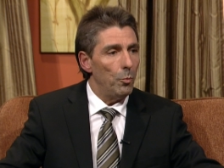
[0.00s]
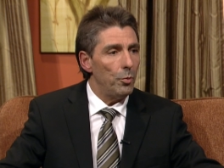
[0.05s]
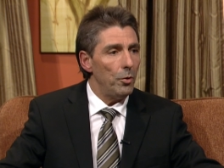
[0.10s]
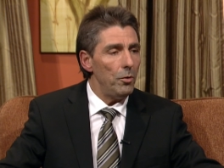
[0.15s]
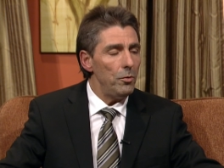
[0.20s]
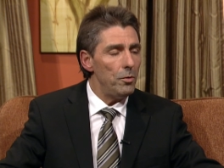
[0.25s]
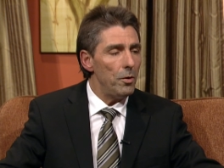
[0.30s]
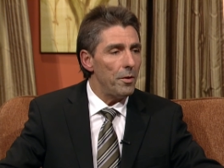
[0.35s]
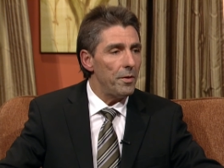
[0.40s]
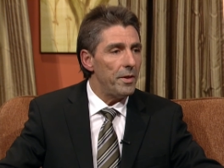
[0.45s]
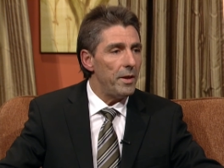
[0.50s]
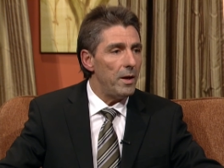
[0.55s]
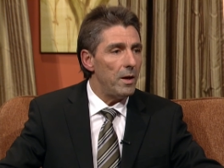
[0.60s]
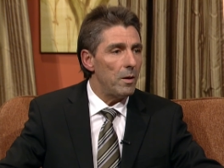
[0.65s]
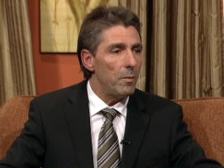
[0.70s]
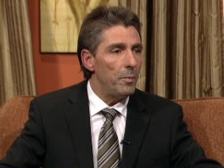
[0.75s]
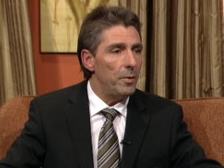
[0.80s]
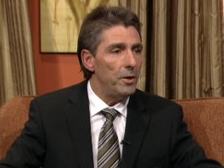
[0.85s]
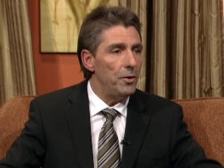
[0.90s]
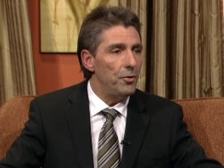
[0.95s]
proton
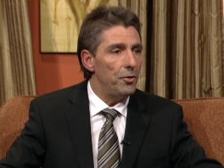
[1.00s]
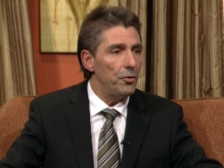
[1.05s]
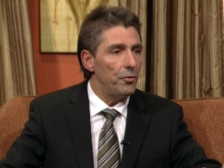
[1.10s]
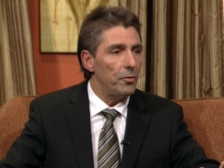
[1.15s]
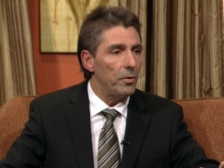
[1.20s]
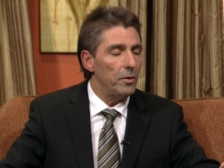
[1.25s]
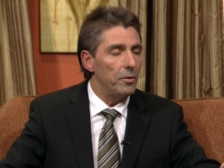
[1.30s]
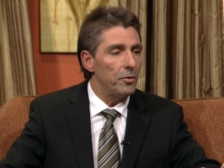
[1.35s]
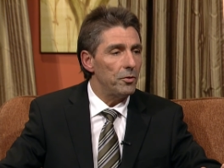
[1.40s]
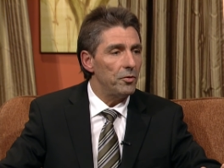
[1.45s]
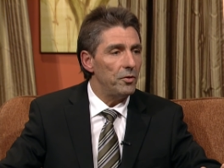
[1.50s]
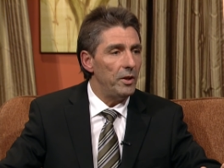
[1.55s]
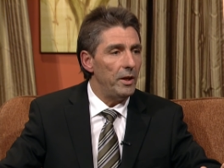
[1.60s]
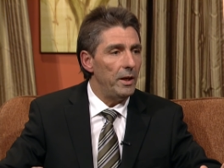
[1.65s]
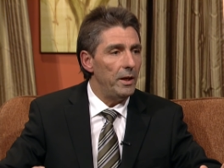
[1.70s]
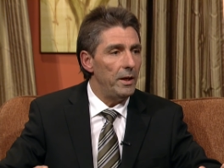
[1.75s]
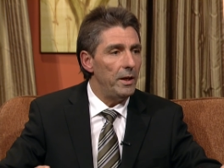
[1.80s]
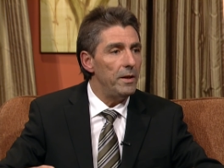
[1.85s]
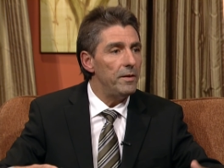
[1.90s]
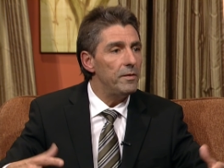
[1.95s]
therapy, just to
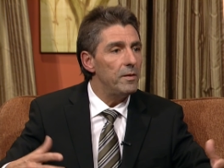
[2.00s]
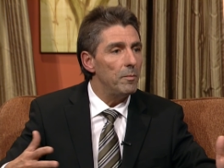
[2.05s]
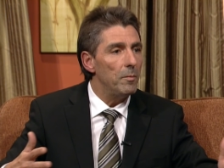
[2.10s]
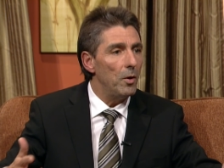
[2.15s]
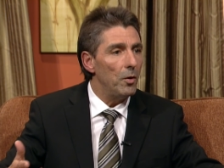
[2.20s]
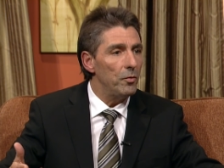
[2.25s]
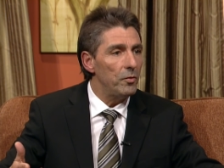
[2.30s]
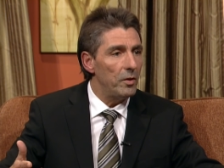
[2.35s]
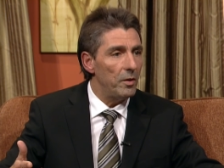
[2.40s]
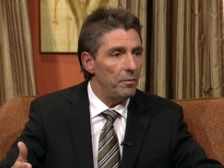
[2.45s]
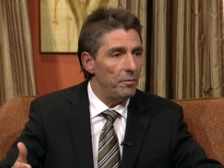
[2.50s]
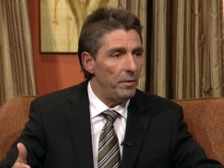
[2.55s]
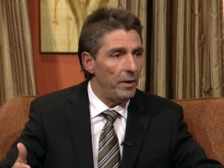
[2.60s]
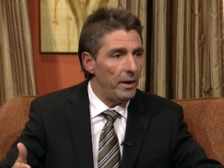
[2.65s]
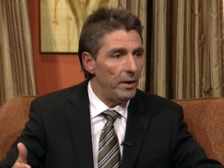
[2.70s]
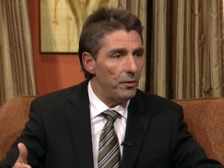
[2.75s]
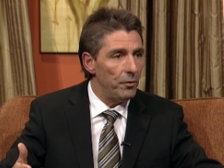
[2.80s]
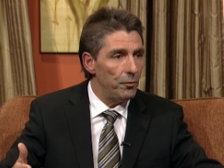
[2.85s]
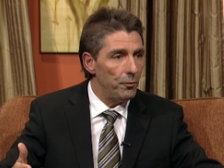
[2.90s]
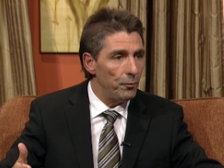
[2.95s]
understand, is the most
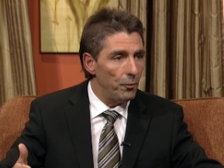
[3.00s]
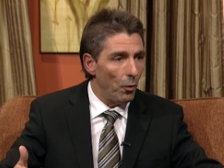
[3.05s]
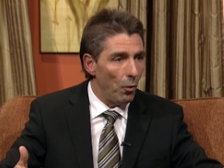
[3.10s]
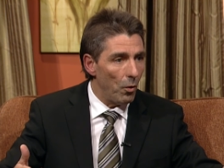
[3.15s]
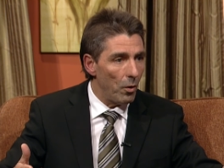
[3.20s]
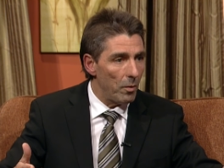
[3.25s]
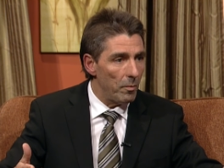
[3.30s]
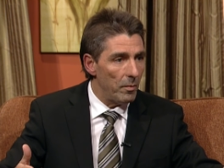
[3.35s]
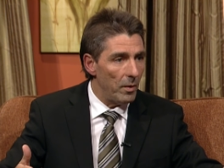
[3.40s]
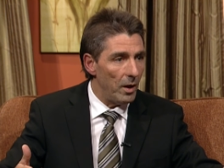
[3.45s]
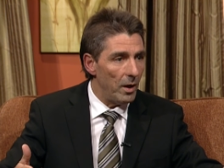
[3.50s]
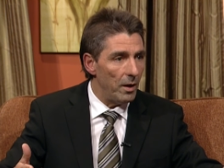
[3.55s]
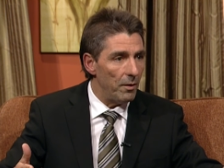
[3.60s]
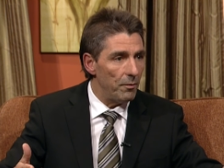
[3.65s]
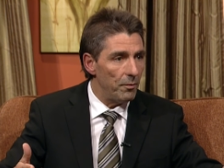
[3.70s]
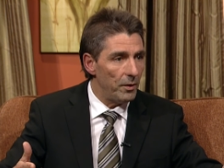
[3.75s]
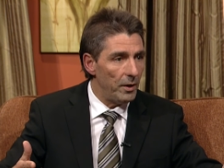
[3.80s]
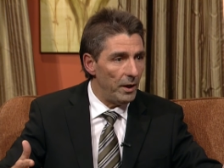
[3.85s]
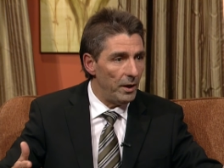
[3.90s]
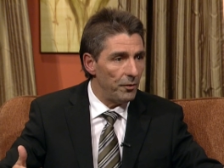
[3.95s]
advanced form
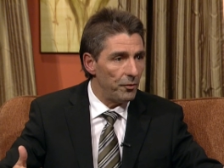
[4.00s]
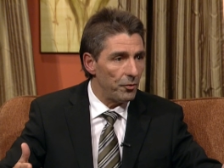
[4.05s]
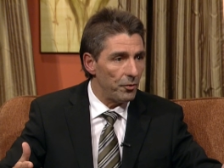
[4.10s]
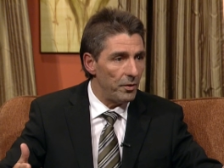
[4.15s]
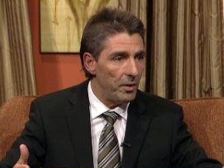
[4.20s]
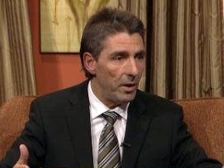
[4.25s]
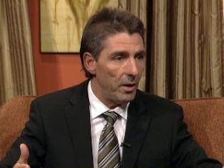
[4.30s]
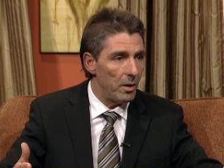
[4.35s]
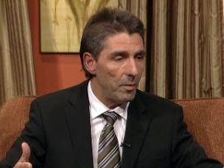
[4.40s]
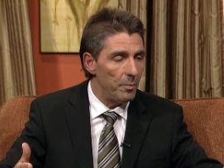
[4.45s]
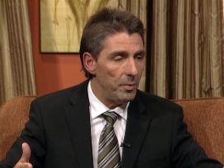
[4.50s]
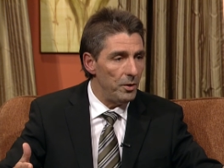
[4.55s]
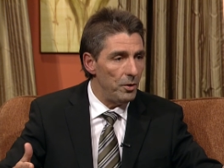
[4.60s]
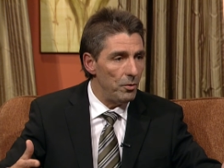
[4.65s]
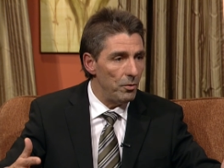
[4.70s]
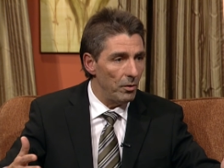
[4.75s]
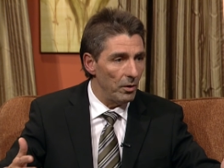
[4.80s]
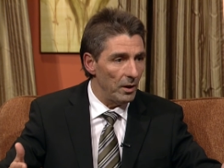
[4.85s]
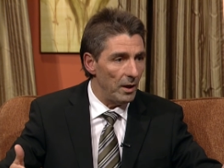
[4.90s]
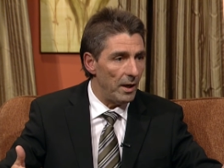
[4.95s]
of cancer therapy
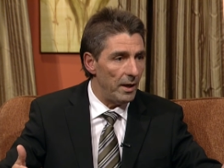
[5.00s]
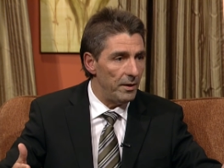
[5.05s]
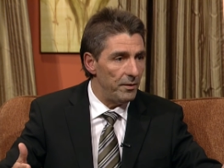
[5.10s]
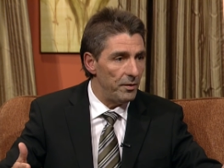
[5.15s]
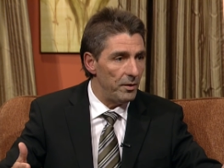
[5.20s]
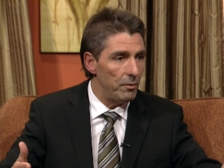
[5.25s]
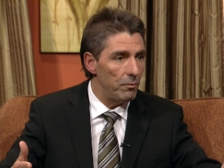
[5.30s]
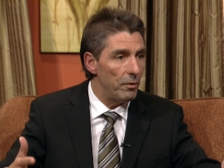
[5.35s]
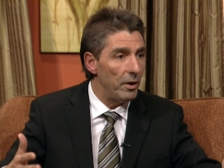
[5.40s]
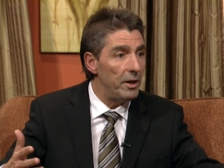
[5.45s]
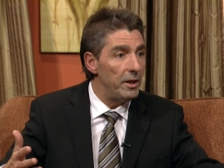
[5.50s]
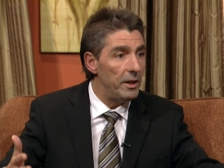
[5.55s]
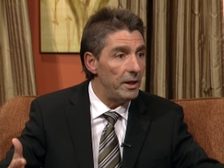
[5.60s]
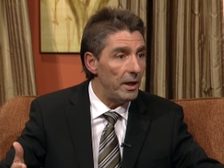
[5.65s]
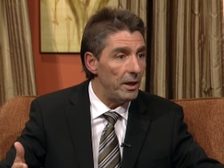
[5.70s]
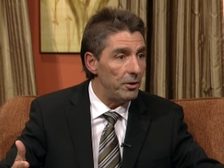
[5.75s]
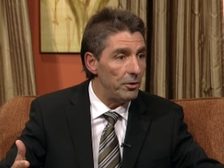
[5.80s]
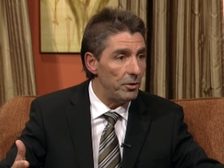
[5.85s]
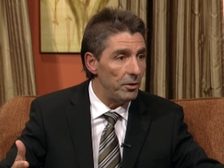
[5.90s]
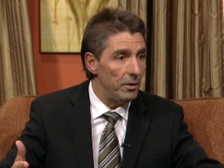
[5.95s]
utilizing
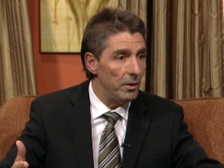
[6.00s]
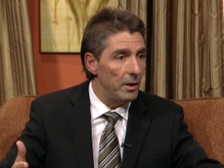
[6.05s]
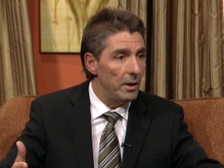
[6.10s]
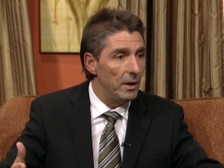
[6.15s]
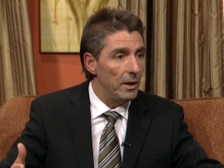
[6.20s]
radiation.